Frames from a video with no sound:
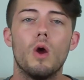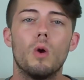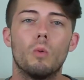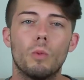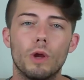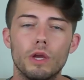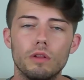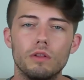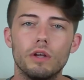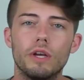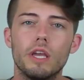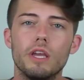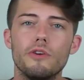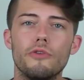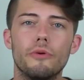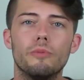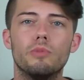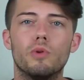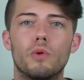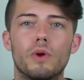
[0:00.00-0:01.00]
where you look at your
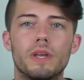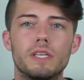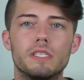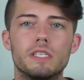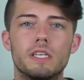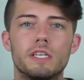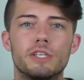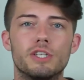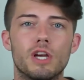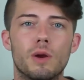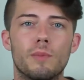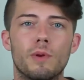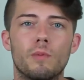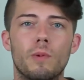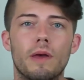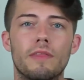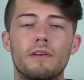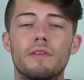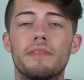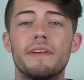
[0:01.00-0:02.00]
employees to determine
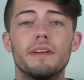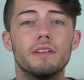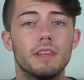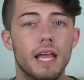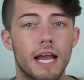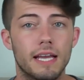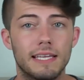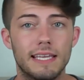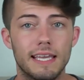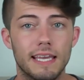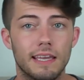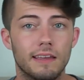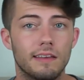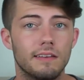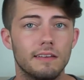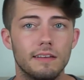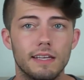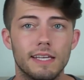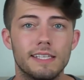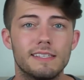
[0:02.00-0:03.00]
whether they're lacking
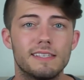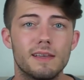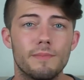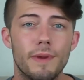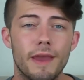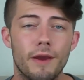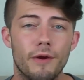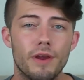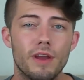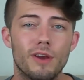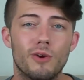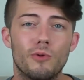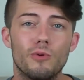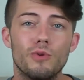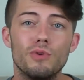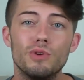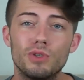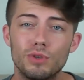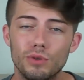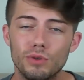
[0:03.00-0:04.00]
in some area
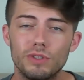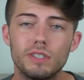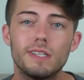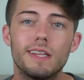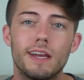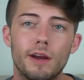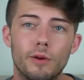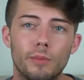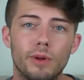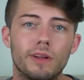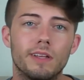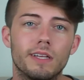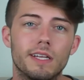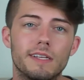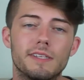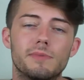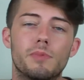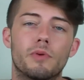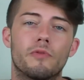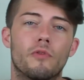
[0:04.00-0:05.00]
crucial to their ability
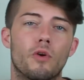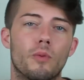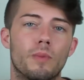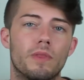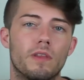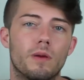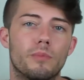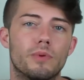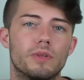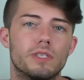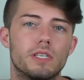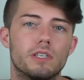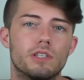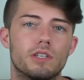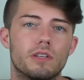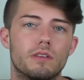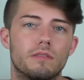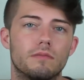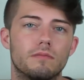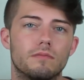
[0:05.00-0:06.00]
to perform in their
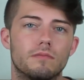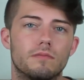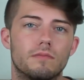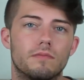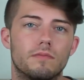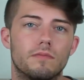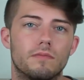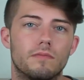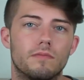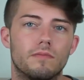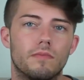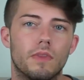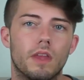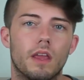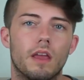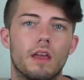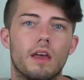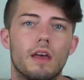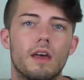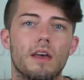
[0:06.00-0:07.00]
position.
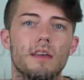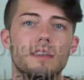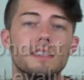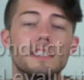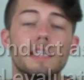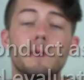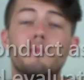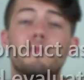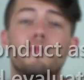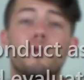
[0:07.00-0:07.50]
Step